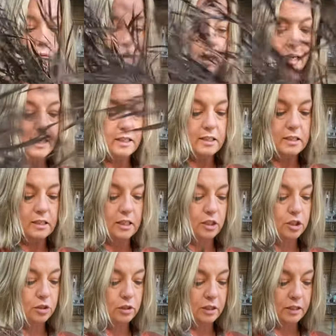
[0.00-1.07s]
ways
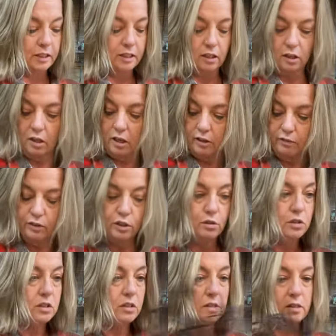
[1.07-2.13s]
because you can get a lot of
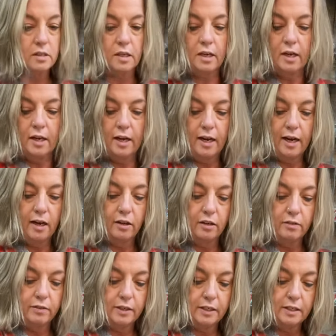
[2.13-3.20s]
uses out
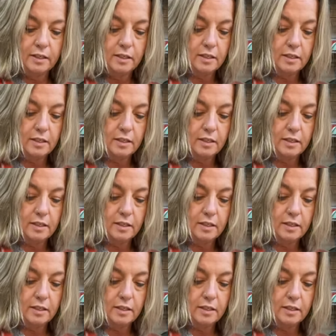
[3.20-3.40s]
of it.